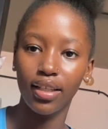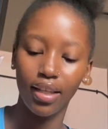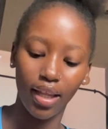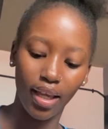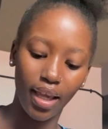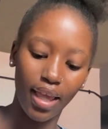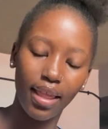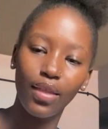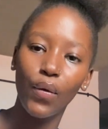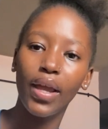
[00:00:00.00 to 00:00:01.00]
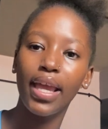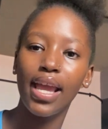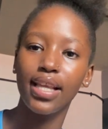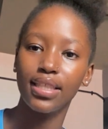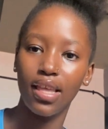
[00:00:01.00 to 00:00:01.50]
ne? And then there were
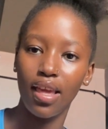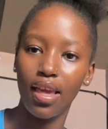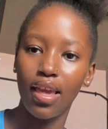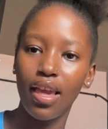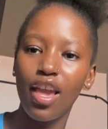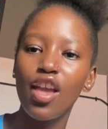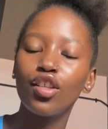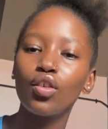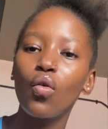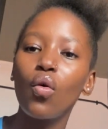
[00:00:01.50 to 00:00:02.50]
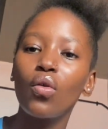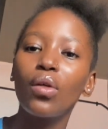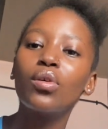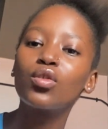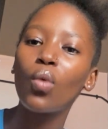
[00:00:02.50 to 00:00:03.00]
eggs there. So
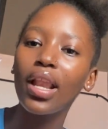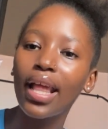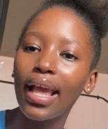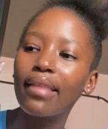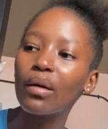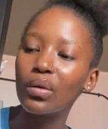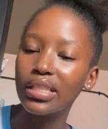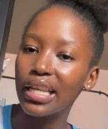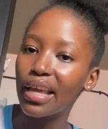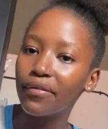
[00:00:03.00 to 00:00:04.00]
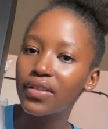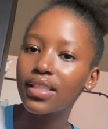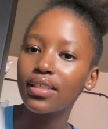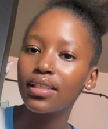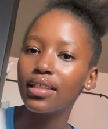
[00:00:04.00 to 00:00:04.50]
there was one egg that was
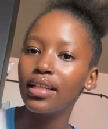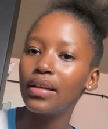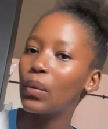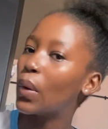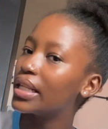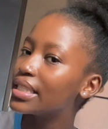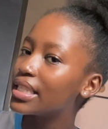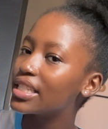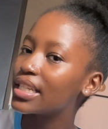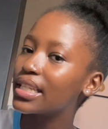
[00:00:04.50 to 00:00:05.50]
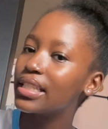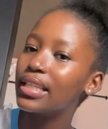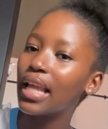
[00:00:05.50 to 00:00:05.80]
left. Once the chicken